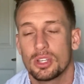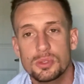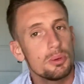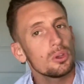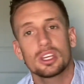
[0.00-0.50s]
Let's
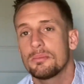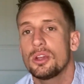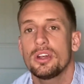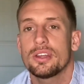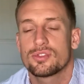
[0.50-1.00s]
build a
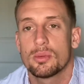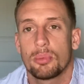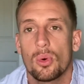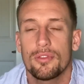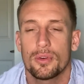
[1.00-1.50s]
community of
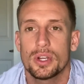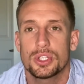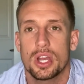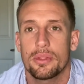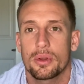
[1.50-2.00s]
support for
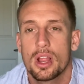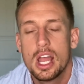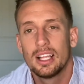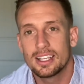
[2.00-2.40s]
each other.